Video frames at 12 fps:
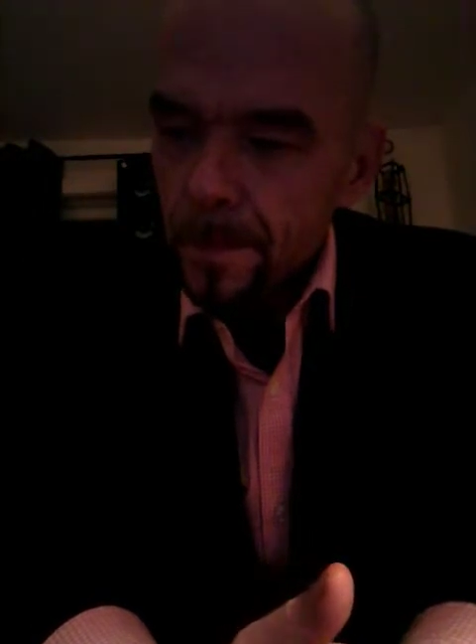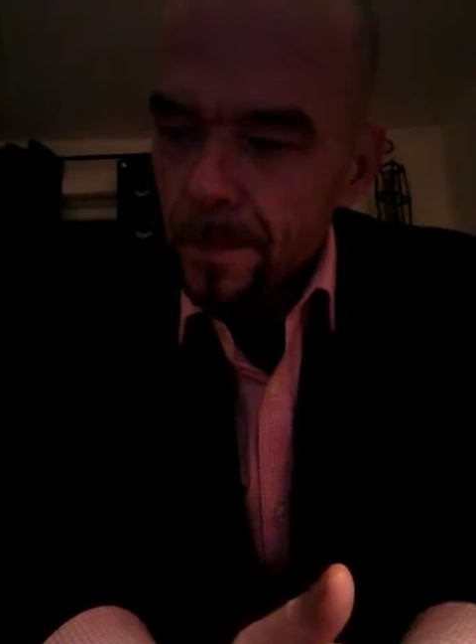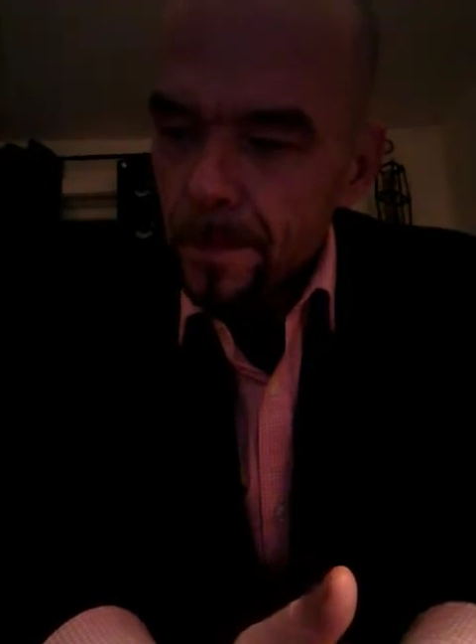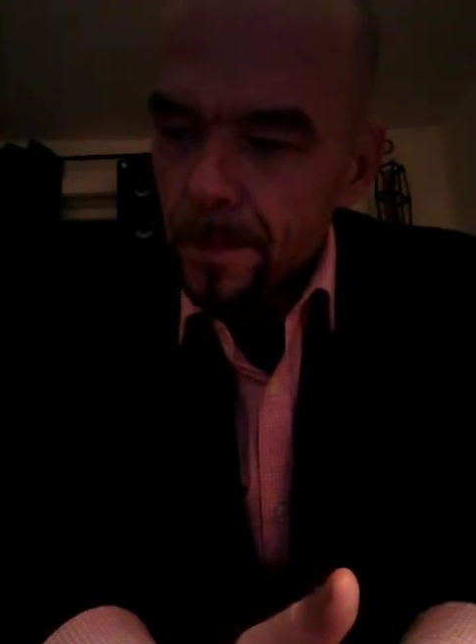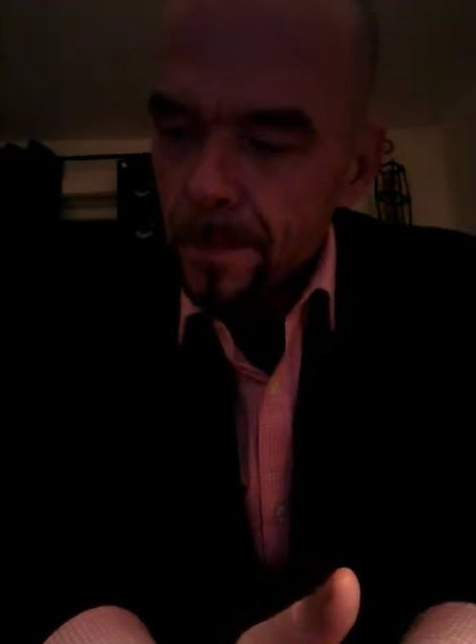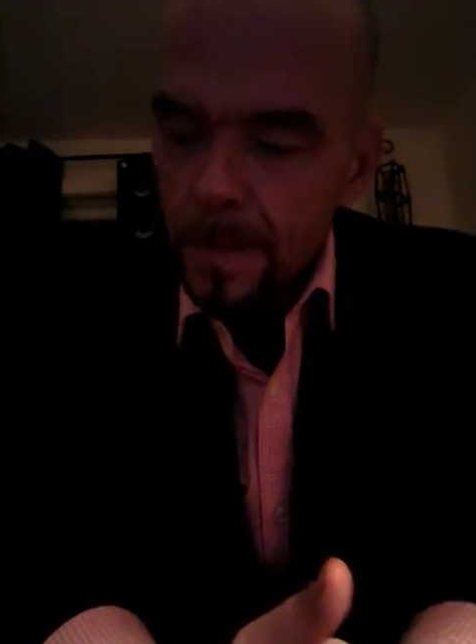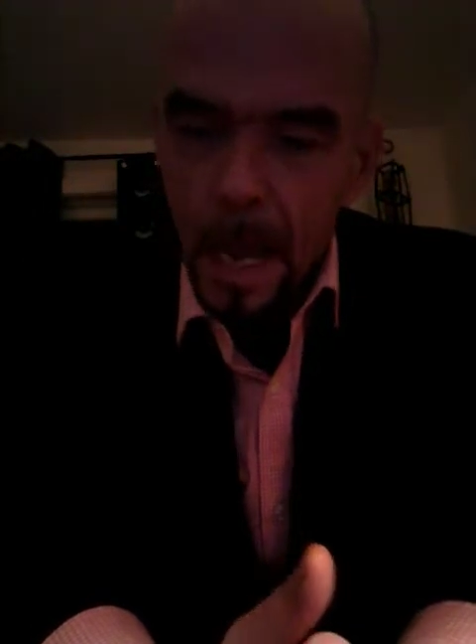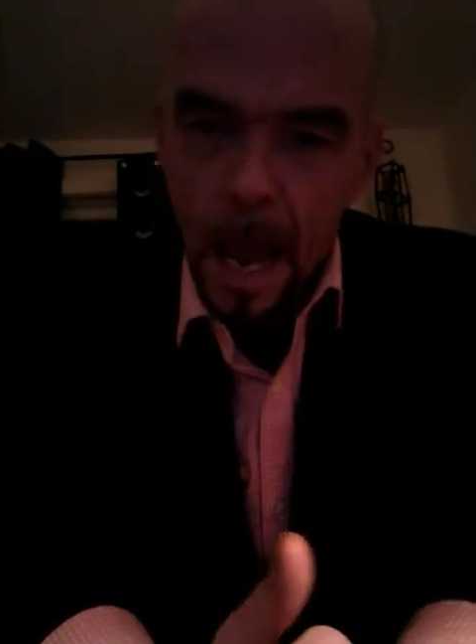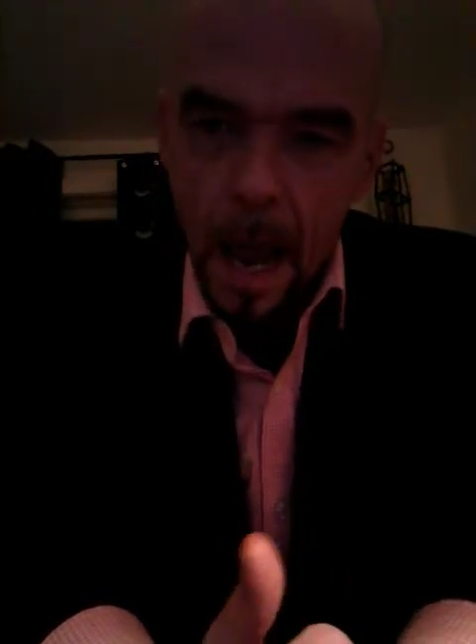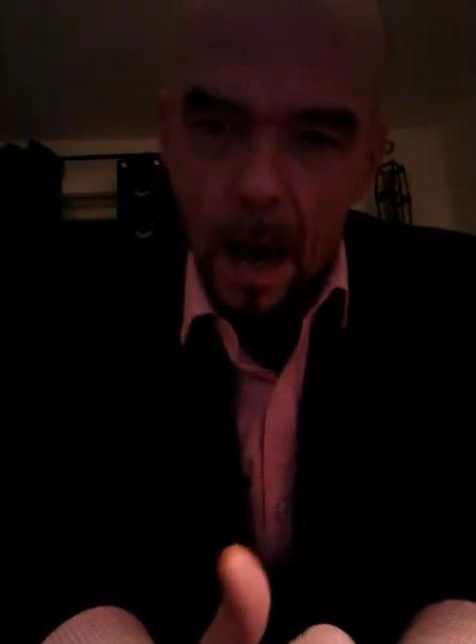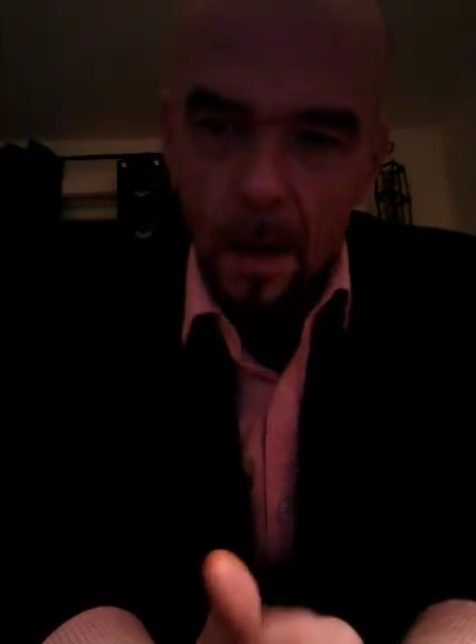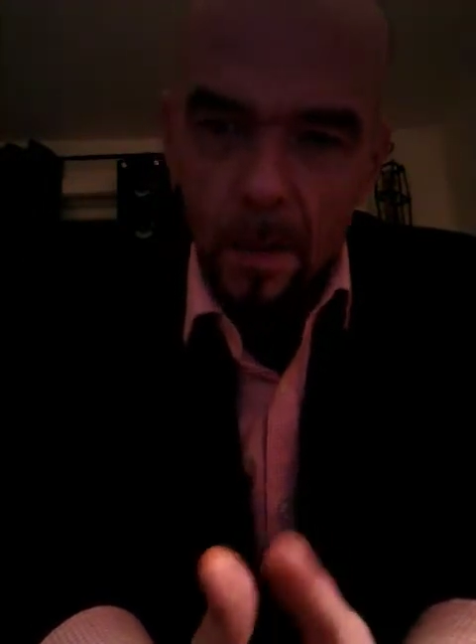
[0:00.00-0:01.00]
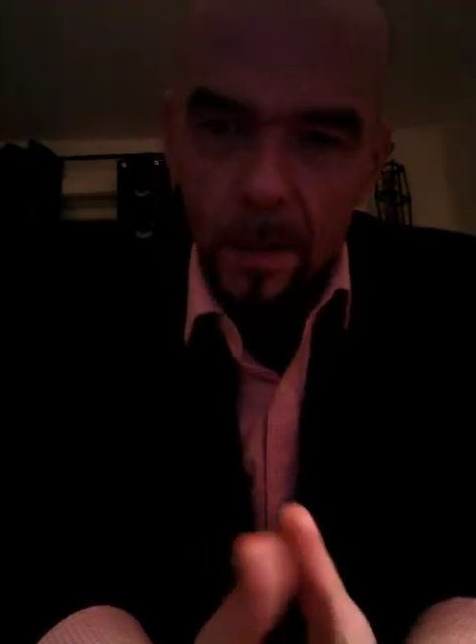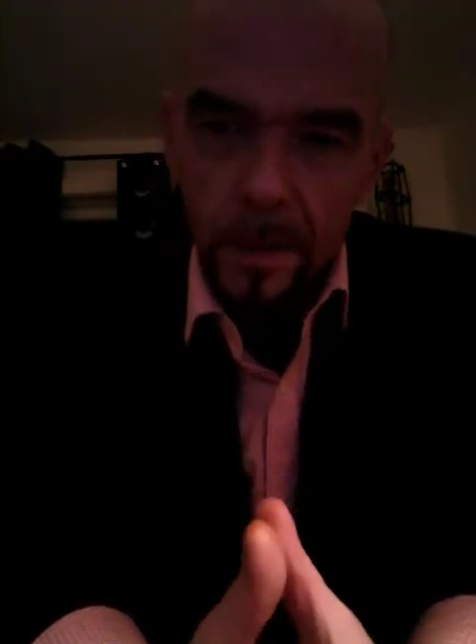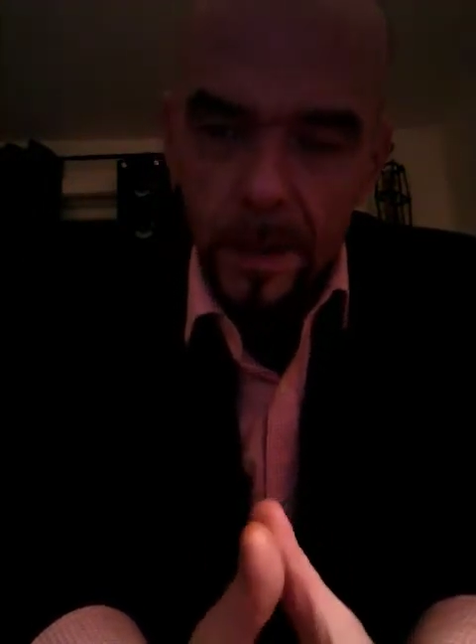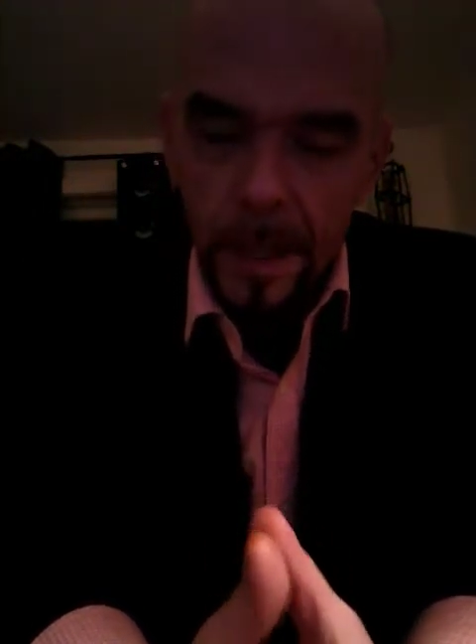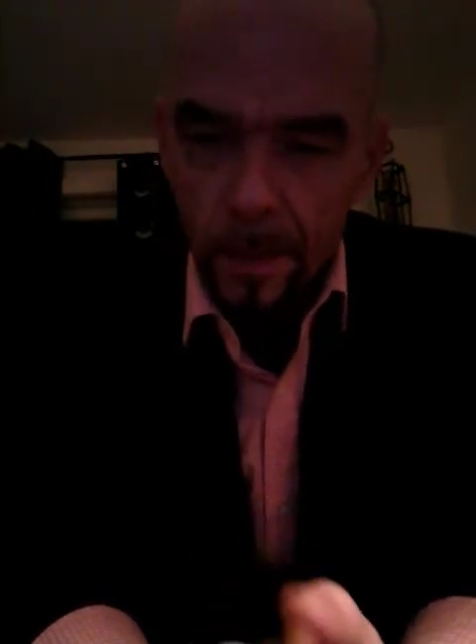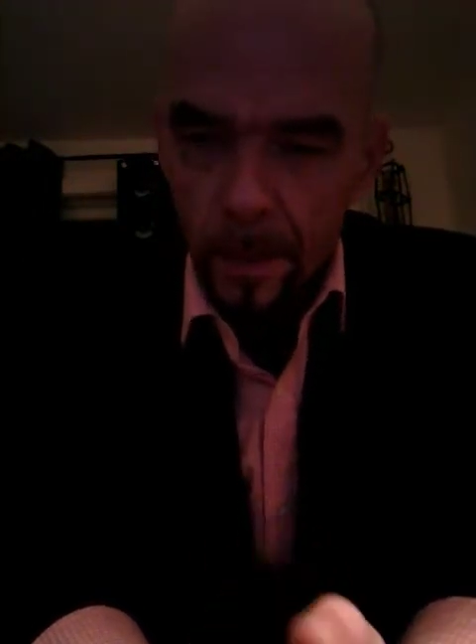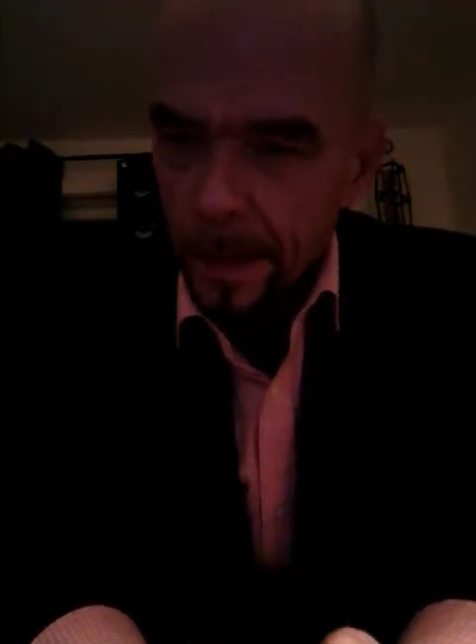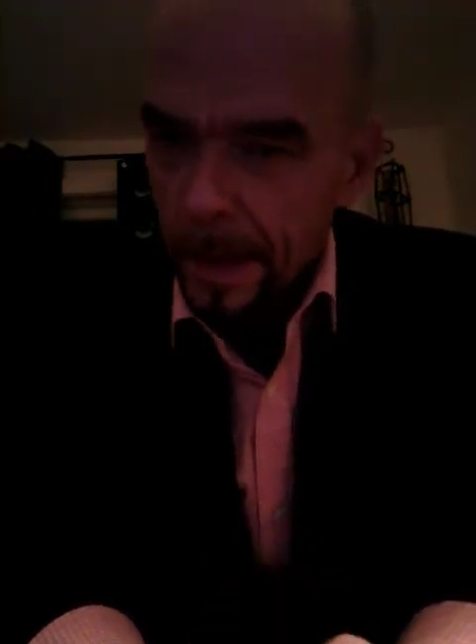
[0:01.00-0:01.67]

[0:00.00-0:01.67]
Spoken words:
Now, here in